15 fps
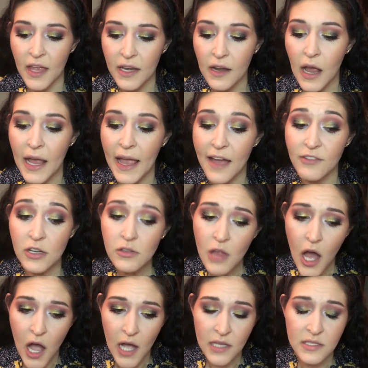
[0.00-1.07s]
then I have a
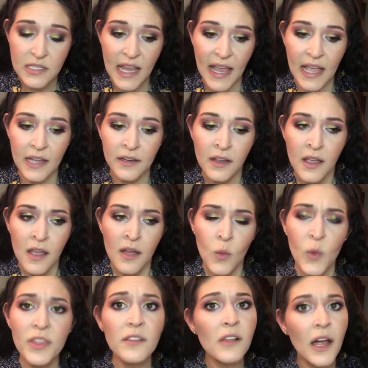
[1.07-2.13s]
gloss, and
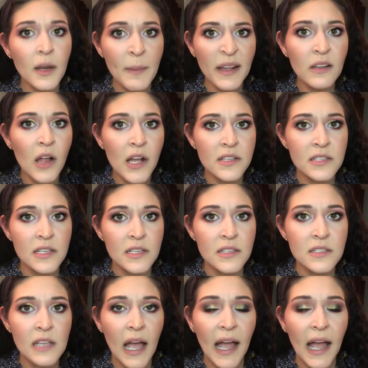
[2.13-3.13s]
with a lot of my glosses,